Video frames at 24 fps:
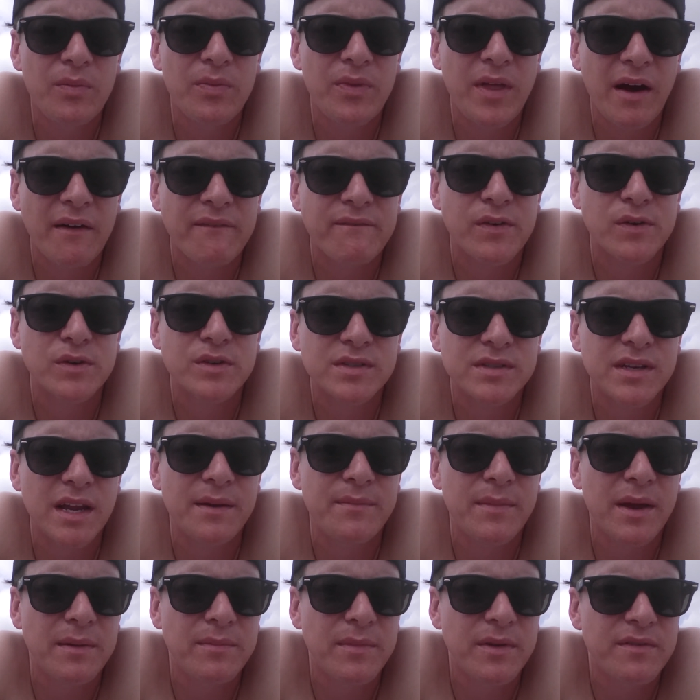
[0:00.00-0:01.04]
that first
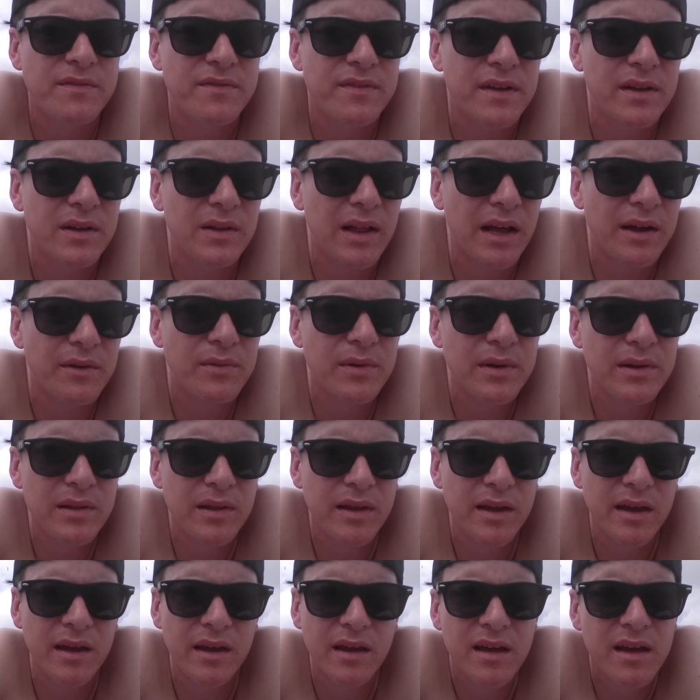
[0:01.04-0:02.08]
day made me feel. I
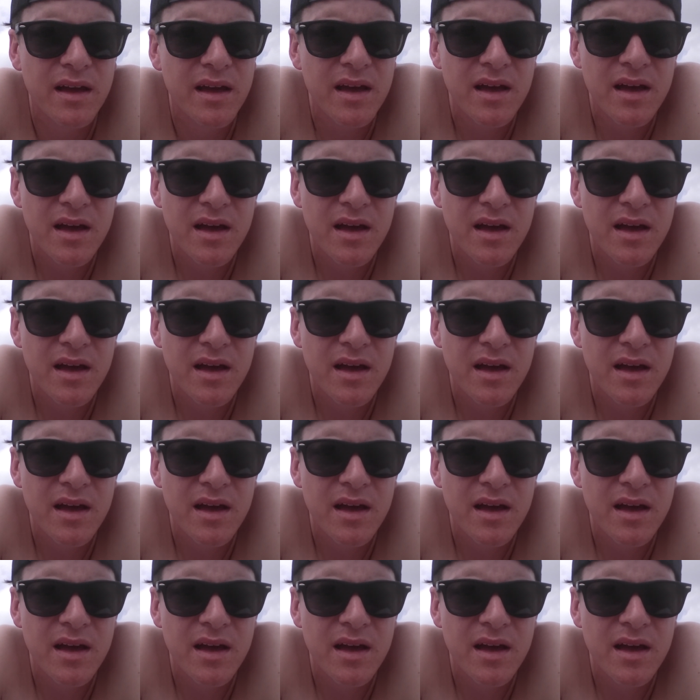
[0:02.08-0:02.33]
really